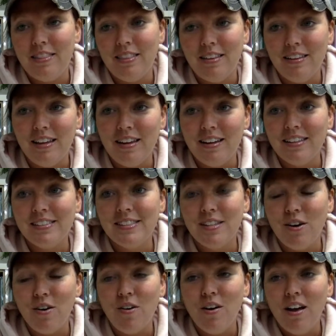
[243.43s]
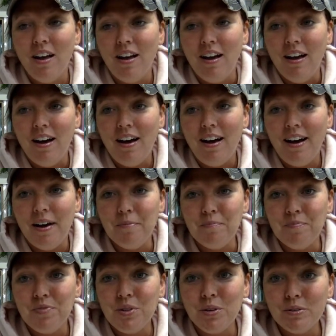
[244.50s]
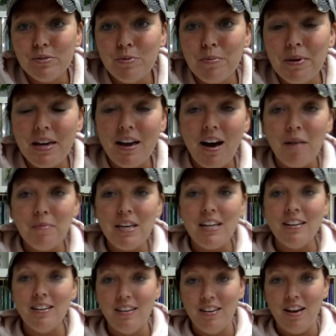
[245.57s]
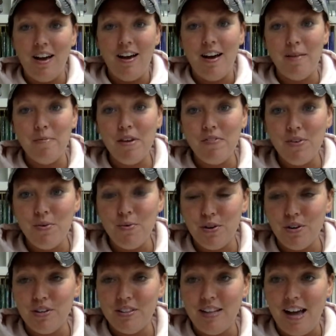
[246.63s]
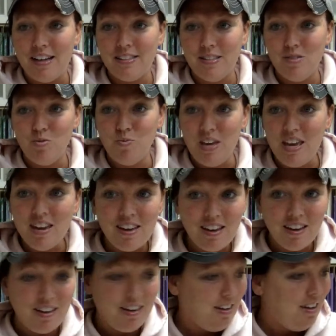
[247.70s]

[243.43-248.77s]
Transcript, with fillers: at the latest. So um, those will be coming um, if you ordered last week.